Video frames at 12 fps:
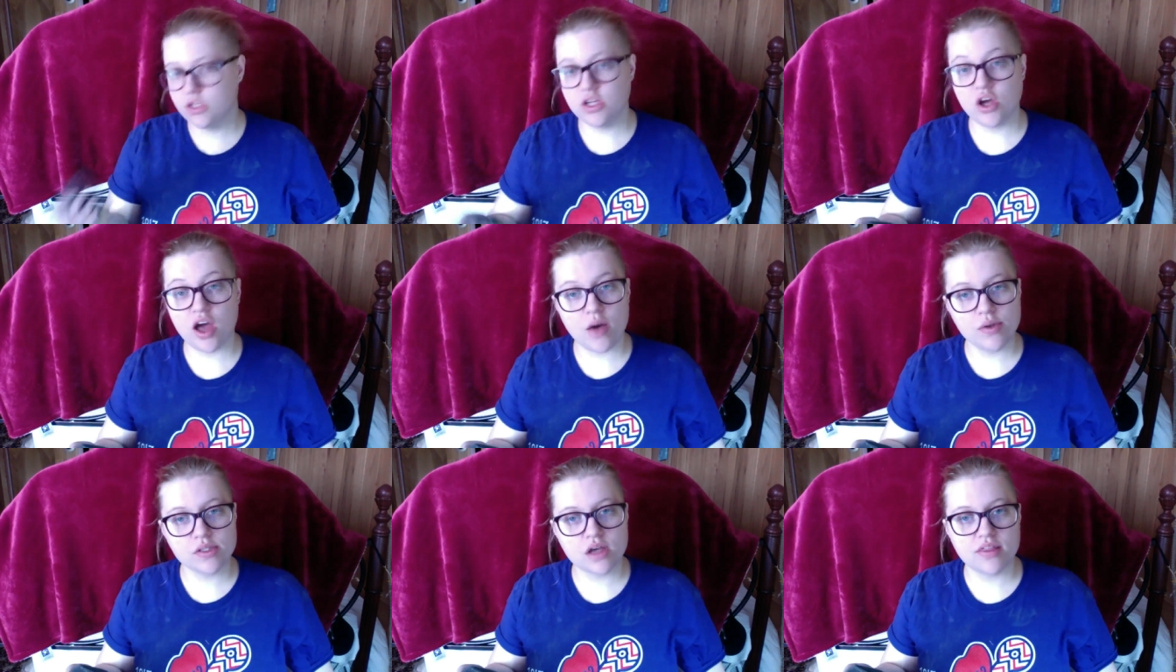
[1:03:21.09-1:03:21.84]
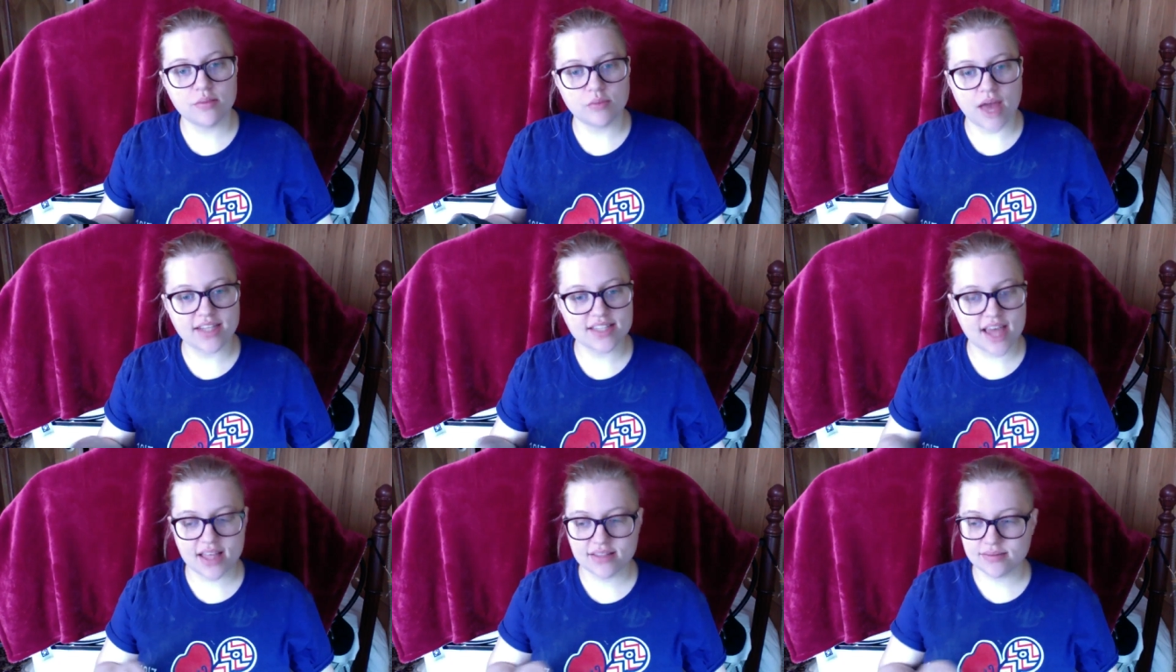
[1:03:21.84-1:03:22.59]
You know, I always called them
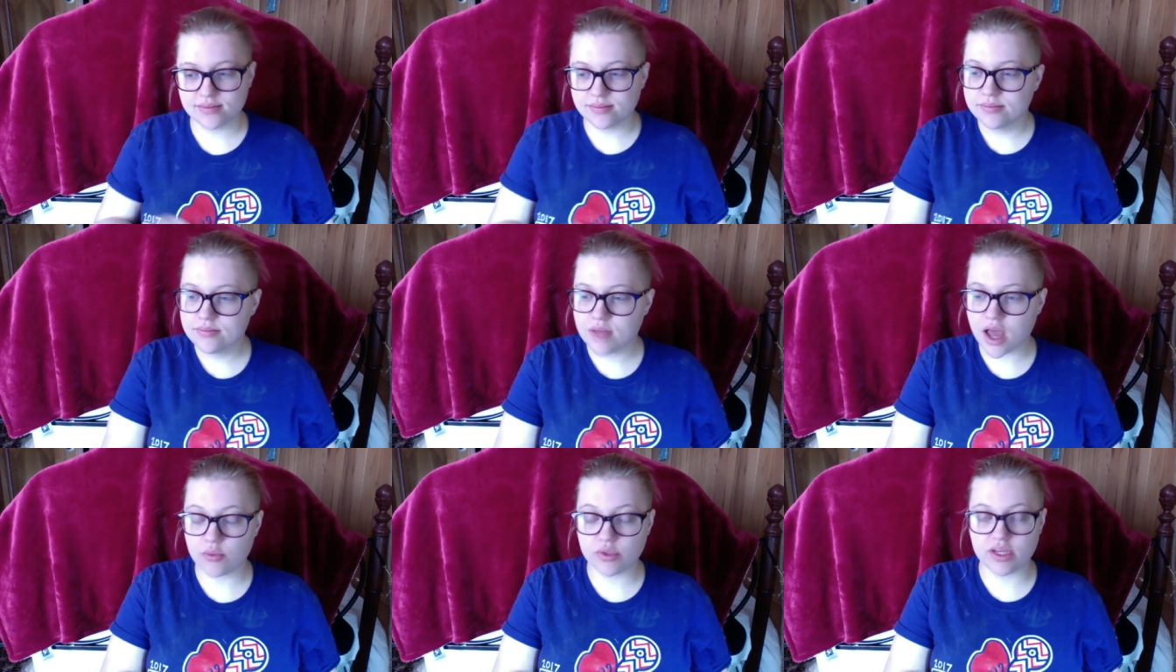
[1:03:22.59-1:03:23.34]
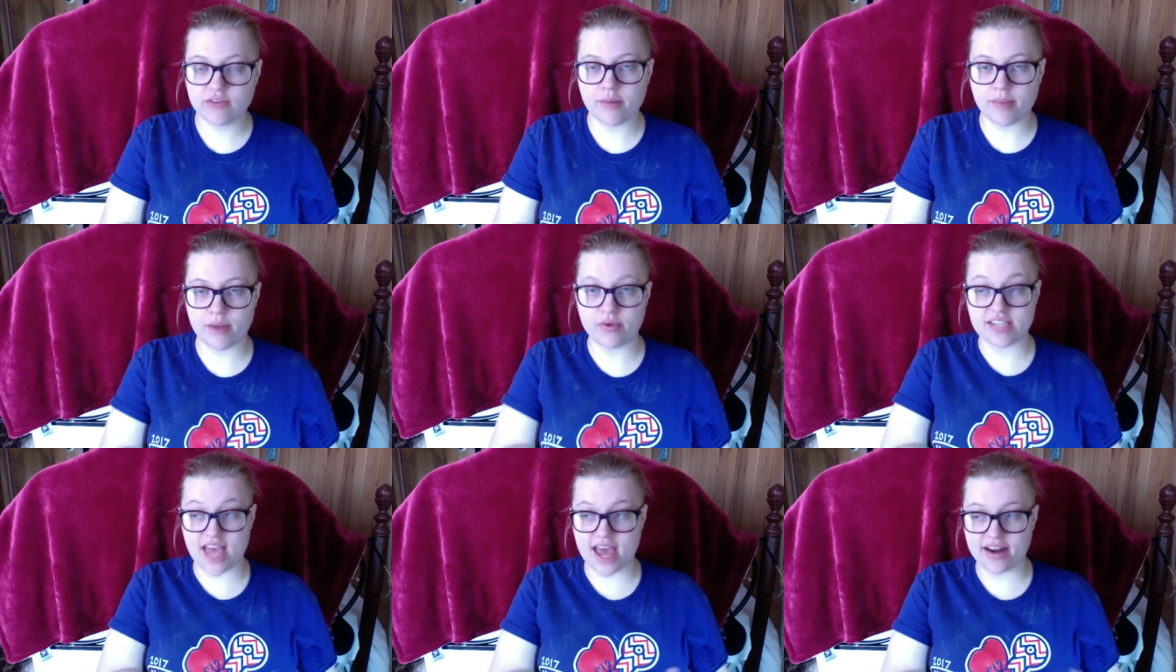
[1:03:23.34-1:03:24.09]
Ratatat. I would give up my
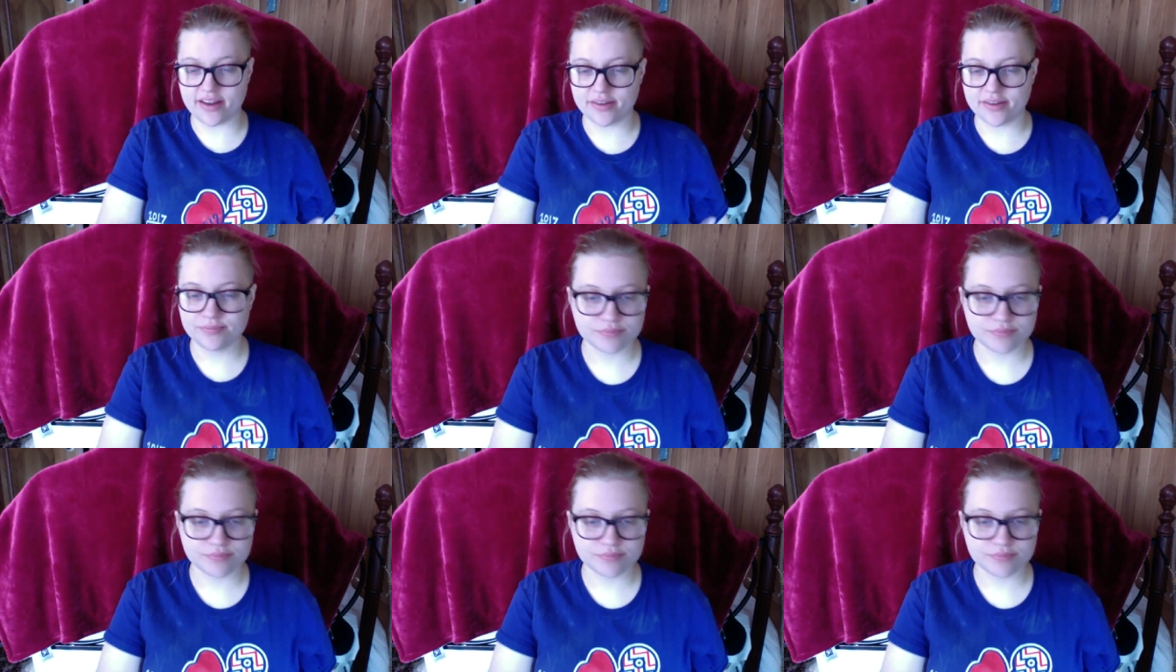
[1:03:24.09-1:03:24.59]
Rattata